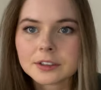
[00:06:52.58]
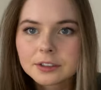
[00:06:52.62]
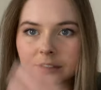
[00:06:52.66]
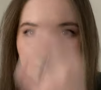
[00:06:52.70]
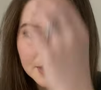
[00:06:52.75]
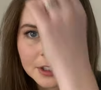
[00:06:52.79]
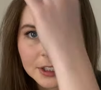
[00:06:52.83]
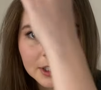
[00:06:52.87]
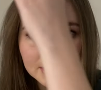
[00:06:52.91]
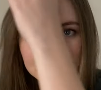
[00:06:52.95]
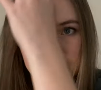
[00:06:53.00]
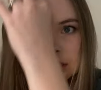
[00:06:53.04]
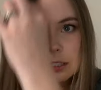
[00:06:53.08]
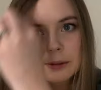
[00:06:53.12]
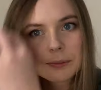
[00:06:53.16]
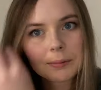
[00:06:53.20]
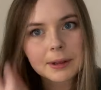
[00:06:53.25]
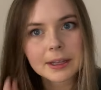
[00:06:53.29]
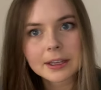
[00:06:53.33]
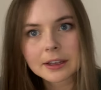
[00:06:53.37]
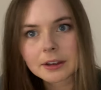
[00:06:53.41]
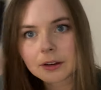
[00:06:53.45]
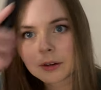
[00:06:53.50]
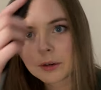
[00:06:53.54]
Just to
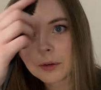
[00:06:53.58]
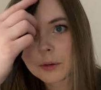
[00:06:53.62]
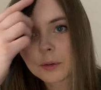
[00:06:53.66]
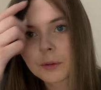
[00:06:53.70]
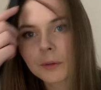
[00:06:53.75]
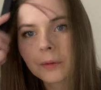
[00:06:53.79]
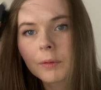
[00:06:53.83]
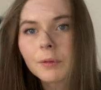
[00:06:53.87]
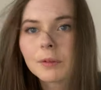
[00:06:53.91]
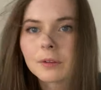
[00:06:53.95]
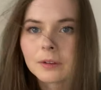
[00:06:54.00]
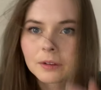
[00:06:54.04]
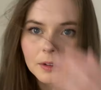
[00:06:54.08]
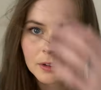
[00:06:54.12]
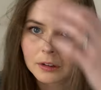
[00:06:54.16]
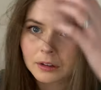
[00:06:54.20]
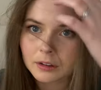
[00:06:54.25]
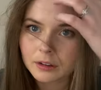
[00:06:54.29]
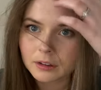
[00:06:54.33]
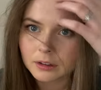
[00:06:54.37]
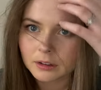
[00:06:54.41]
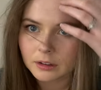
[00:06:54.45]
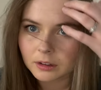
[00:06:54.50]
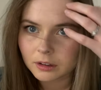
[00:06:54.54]
make it all
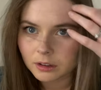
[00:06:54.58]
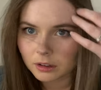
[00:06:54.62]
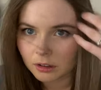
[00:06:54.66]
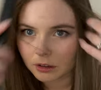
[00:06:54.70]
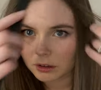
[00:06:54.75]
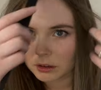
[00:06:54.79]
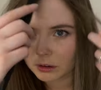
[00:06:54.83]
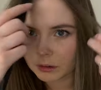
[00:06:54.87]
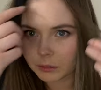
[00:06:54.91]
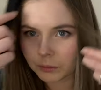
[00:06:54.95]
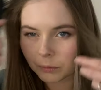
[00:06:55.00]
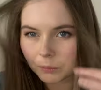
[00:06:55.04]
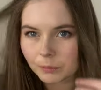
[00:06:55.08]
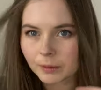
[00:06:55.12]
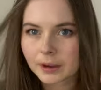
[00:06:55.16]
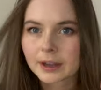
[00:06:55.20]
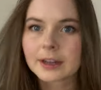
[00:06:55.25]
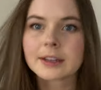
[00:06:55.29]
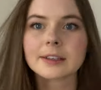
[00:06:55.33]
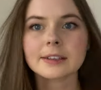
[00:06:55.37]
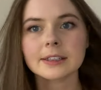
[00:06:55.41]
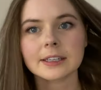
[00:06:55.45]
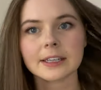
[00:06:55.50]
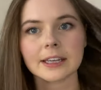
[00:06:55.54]

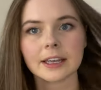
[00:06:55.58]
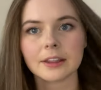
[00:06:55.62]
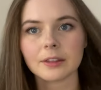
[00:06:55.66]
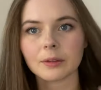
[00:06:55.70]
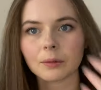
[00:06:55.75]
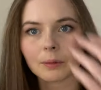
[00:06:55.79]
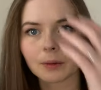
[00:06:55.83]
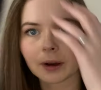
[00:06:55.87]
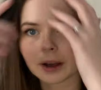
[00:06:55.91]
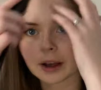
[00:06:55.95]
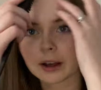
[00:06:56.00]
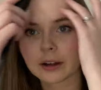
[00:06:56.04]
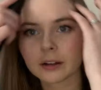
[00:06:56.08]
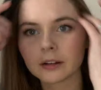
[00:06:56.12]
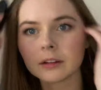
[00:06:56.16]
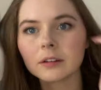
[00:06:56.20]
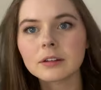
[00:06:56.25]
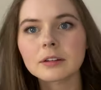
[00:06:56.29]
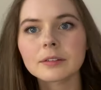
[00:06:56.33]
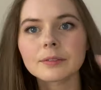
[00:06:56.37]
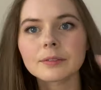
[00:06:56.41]
work together well.